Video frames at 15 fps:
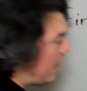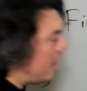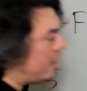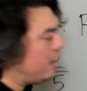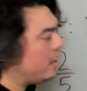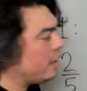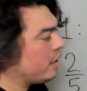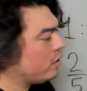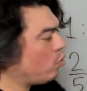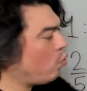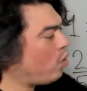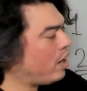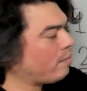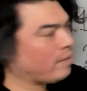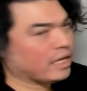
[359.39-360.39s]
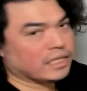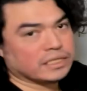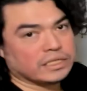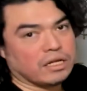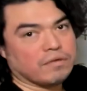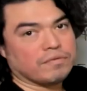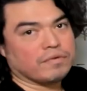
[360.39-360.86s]
need to get the y by
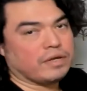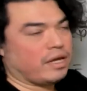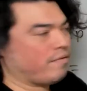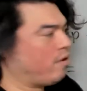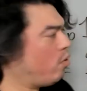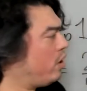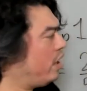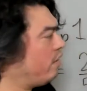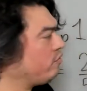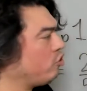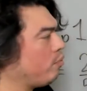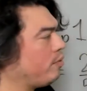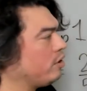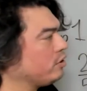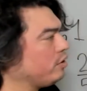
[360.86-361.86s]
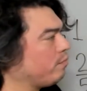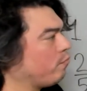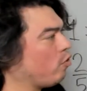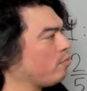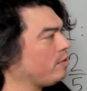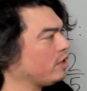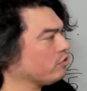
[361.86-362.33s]
itself if I want to have slope-intercept
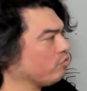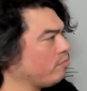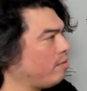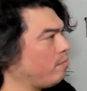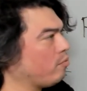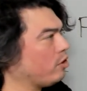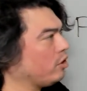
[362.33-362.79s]
form. Because remember, the